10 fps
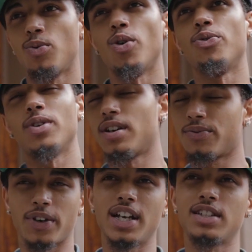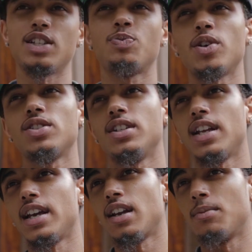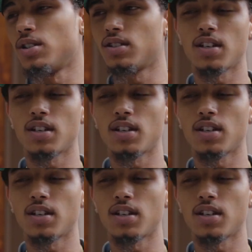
well, forget this person then.